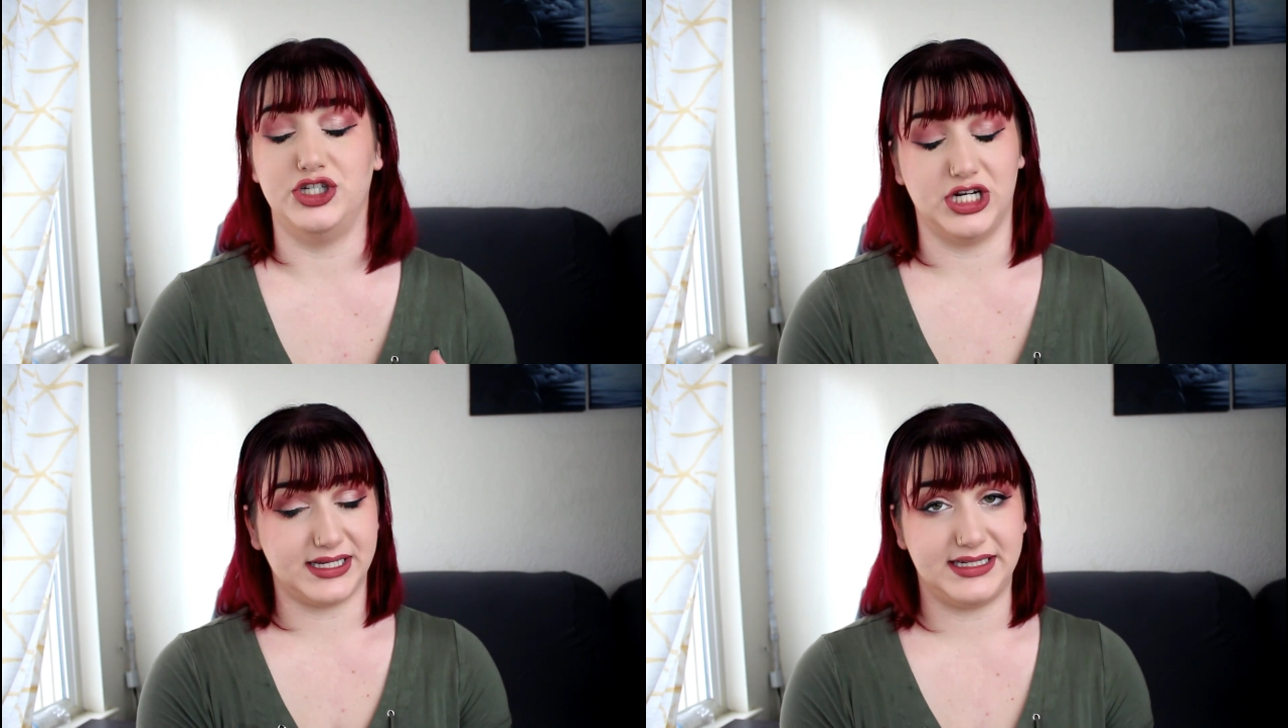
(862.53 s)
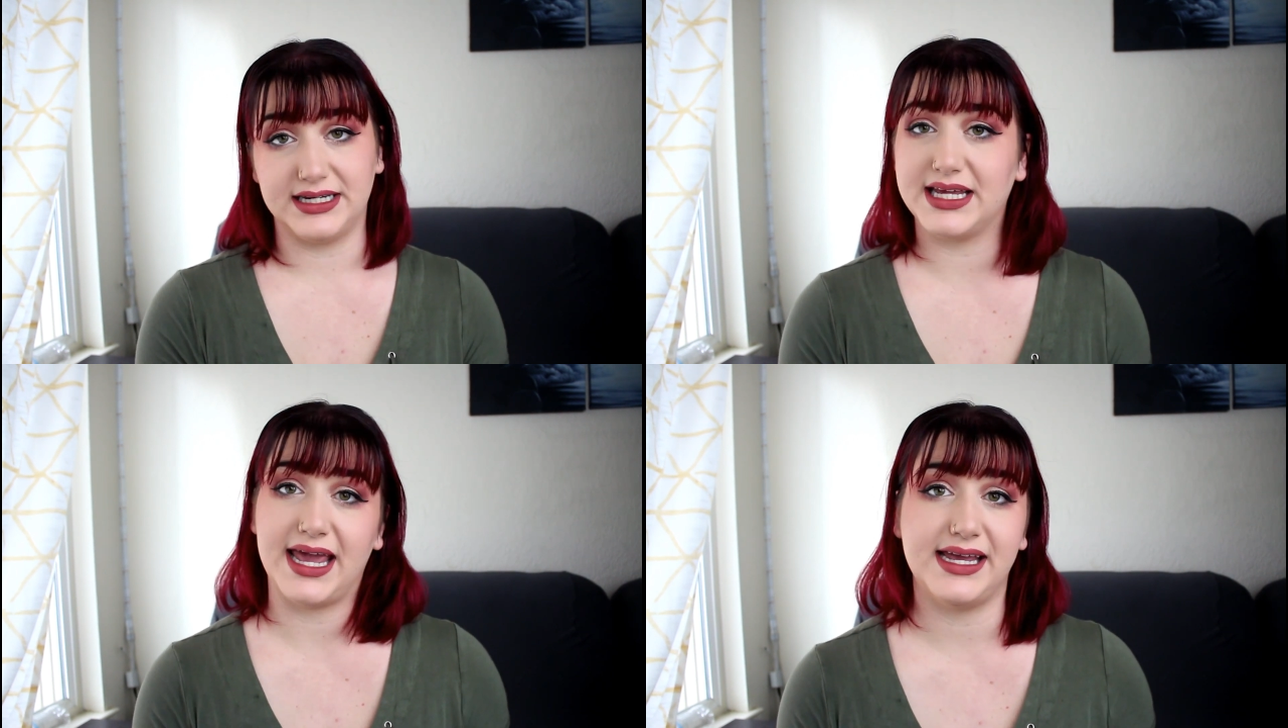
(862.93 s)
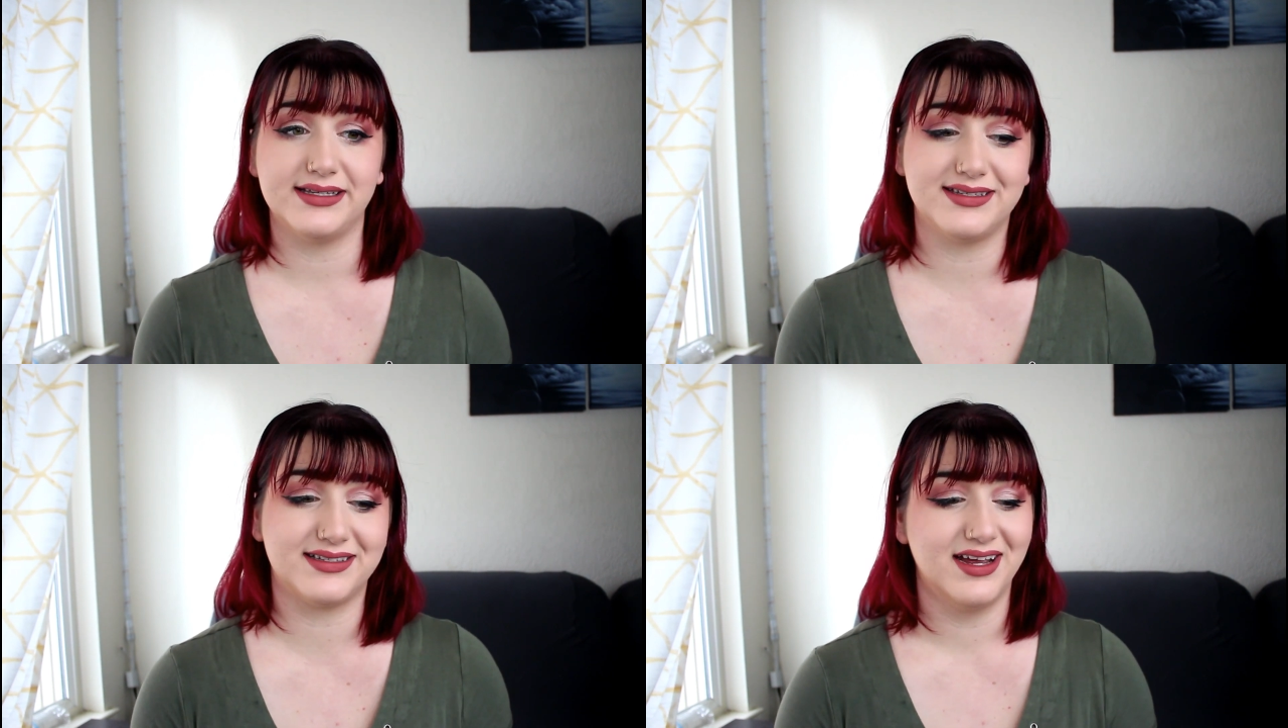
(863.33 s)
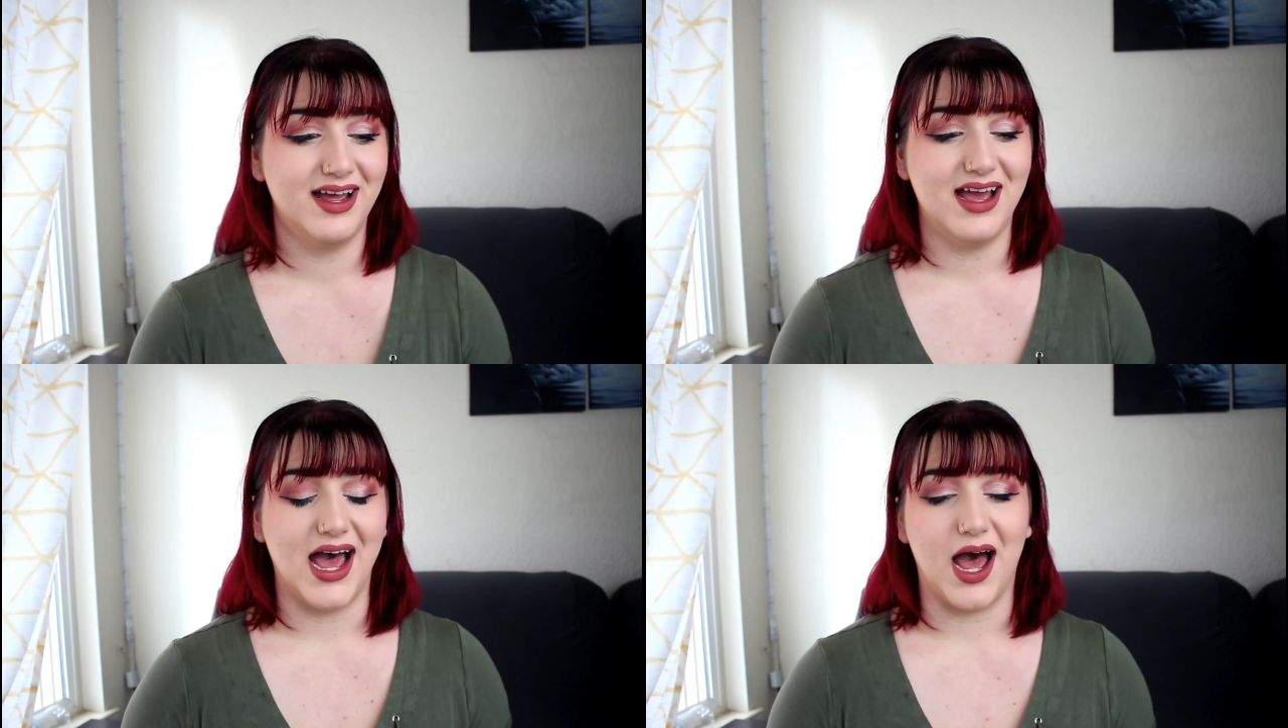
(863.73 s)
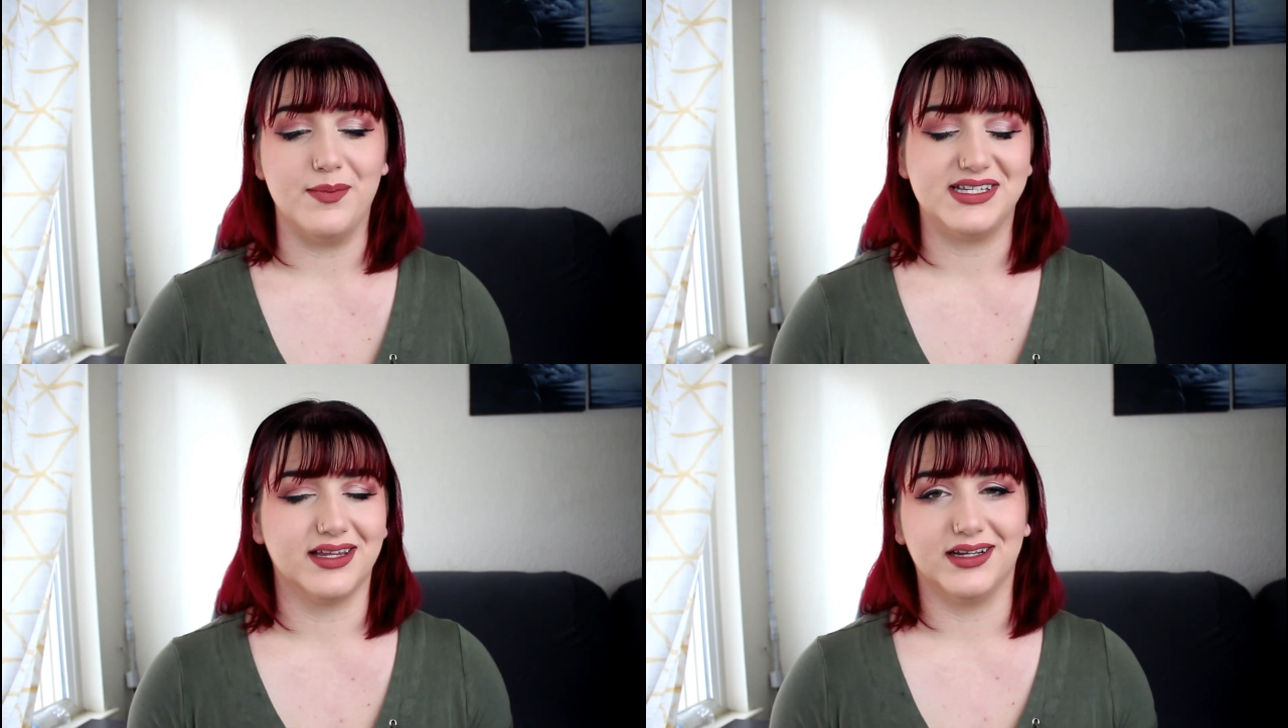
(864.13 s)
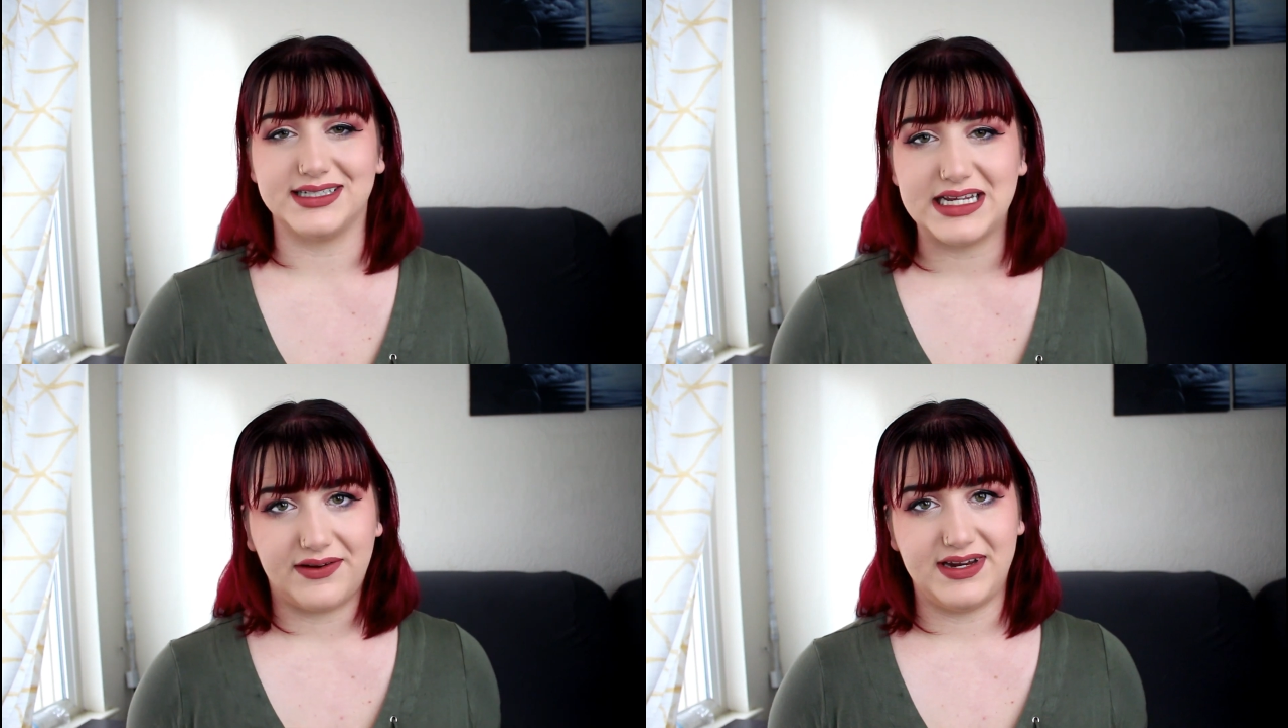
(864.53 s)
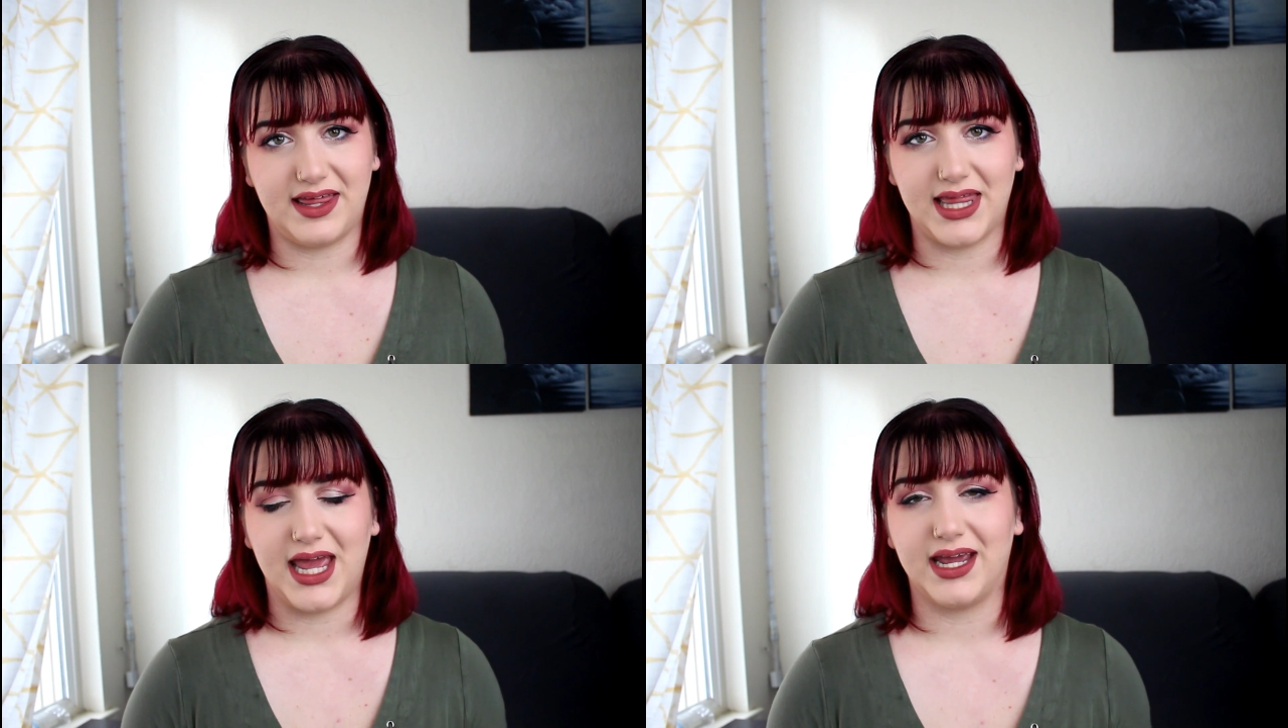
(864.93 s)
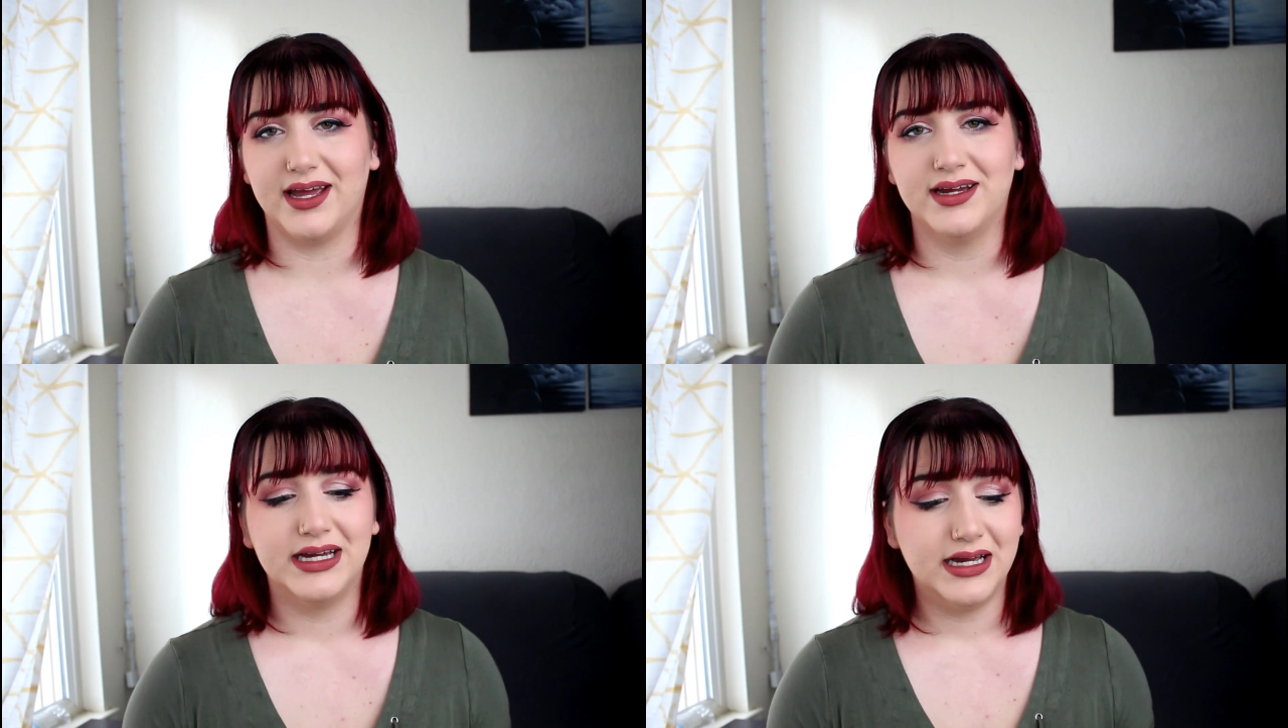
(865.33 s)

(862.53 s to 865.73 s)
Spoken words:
just in case. It's a little safety thing.